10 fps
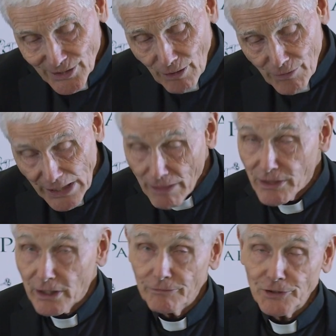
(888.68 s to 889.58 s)
now that I
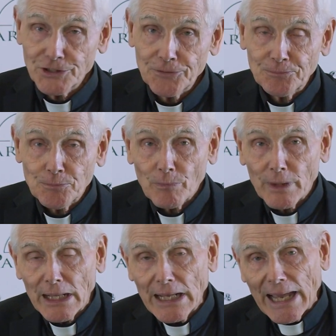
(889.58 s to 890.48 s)
think of it,
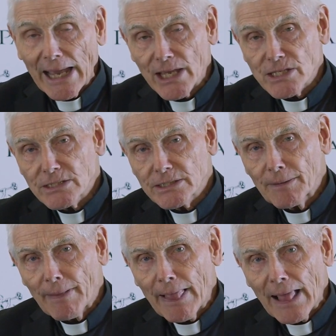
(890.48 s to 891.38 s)
as
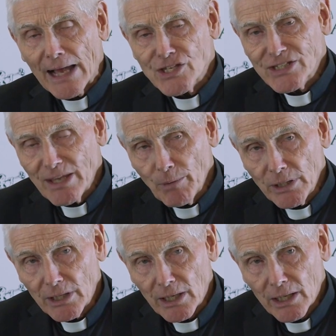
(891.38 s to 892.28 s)
a
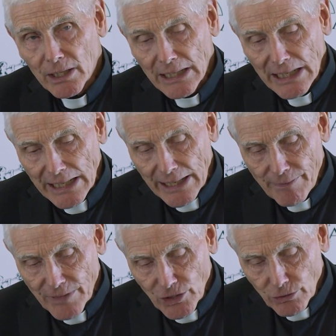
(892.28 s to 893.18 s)
seminar
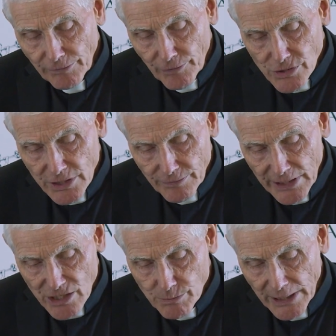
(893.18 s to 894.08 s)
in the University of
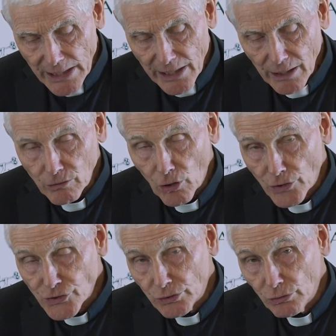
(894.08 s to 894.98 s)
Tasmania
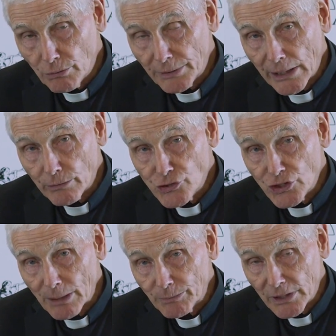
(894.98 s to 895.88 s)
Law School when I was
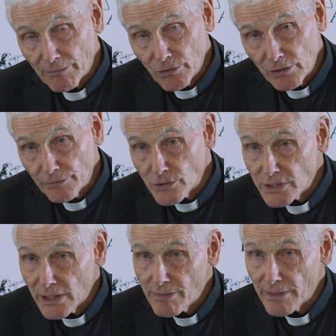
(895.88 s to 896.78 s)
chaplain of the
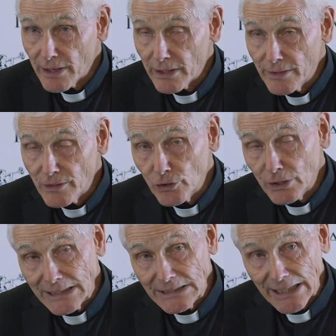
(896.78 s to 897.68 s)
university there in the
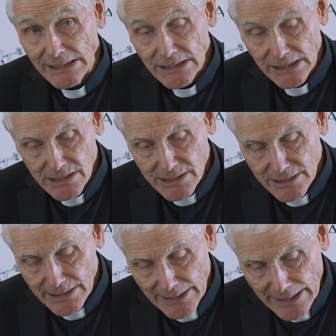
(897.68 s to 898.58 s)
early
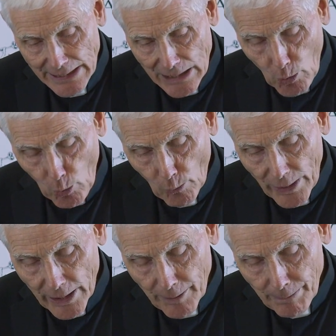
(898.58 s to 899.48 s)
nineties,
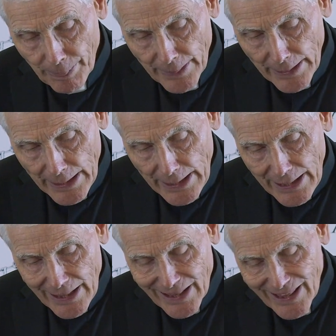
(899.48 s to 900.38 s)
where
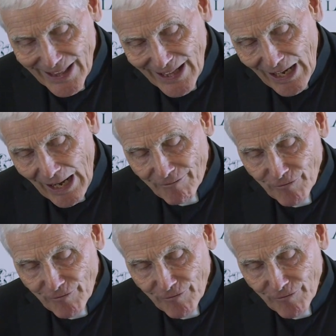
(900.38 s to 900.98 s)
I